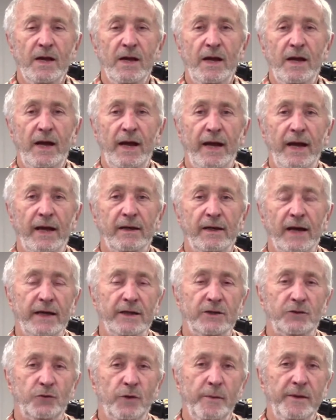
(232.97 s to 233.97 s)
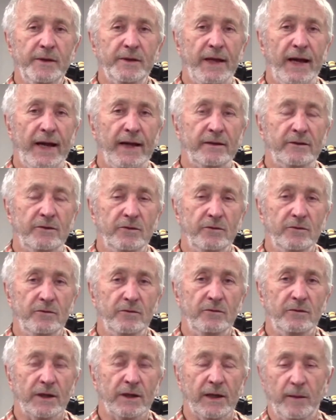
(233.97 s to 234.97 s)
And I attribute that
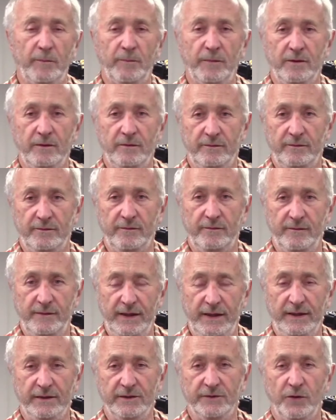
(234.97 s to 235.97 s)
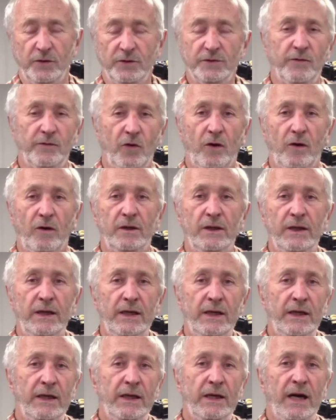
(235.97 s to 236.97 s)
to a couple of things. First of all,
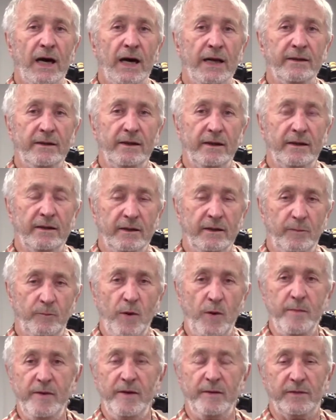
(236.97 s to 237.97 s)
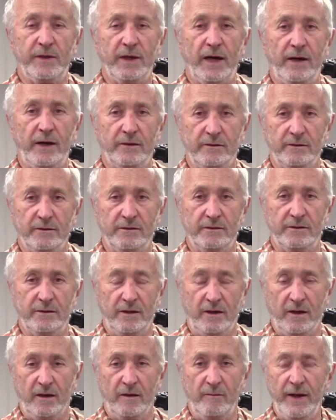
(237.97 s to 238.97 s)
I think that premium tires
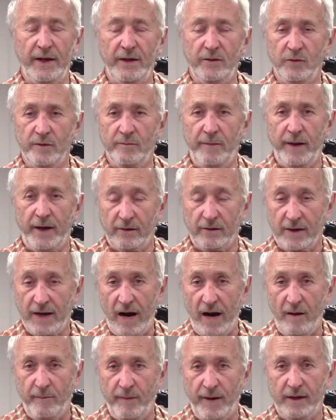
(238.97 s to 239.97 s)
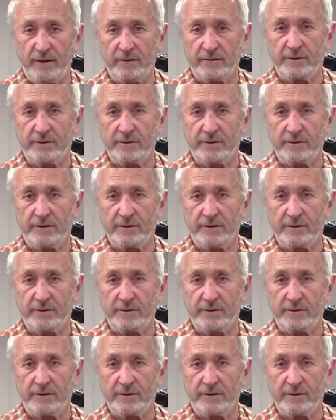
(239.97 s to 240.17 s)
are made with better compounds